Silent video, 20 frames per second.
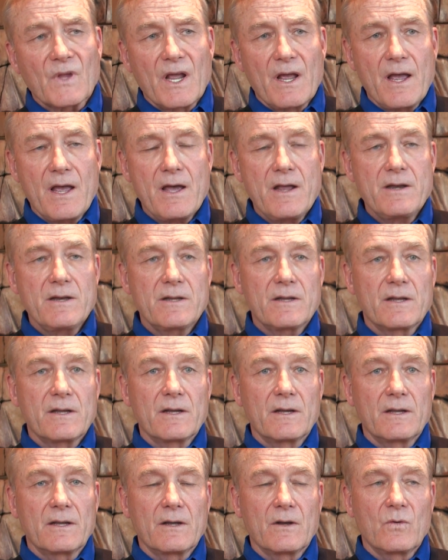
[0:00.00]
And
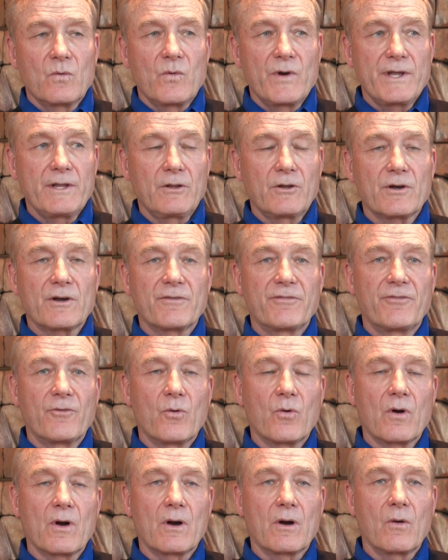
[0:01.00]
we look
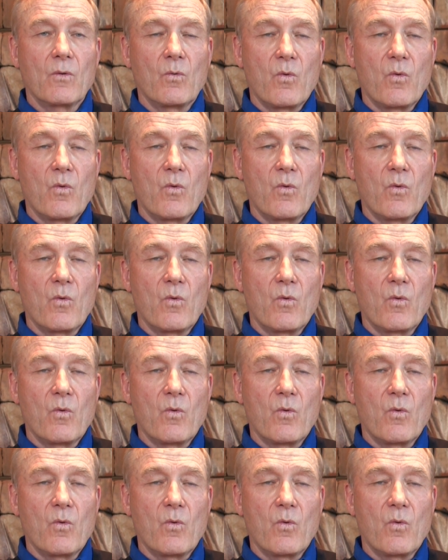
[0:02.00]
for